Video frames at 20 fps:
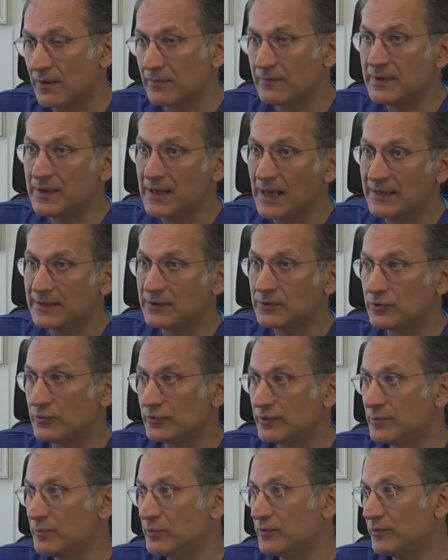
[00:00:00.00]
we had to
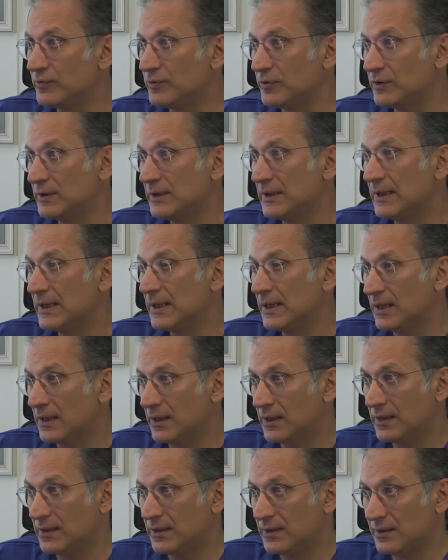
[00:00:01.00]
remove the
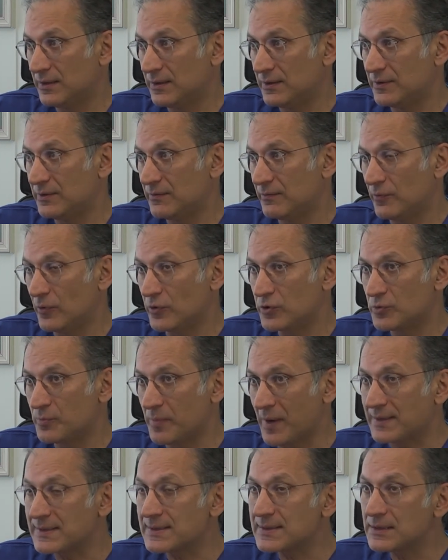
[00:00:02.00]
voice
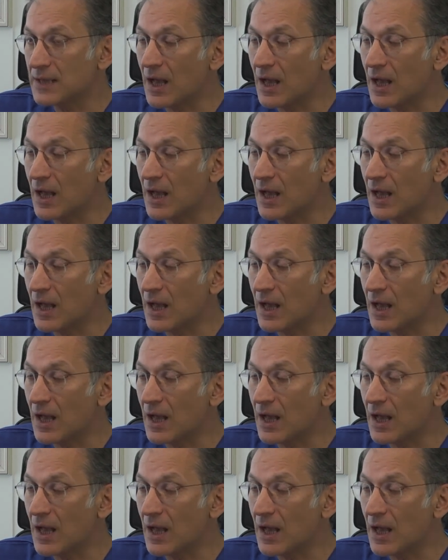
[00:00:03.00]
box.